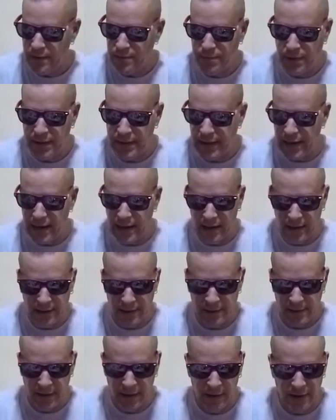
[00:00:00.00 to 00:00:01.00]
But yeah,
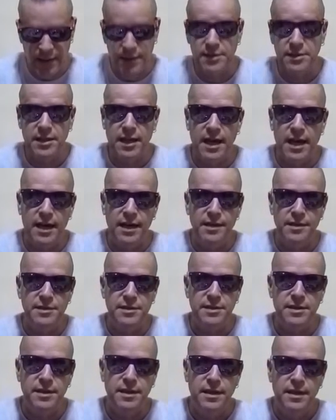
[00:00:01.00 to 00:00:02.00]
there it is, guys.
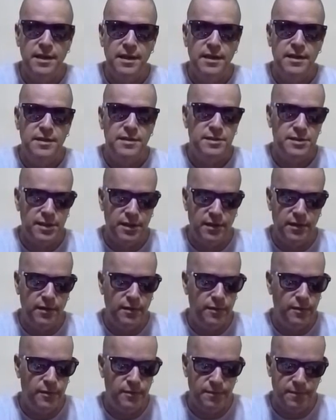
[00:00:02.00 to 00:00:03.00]

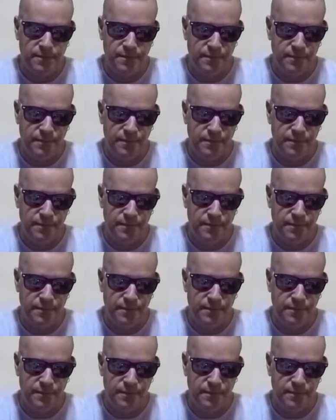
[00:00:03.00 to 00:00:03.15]
So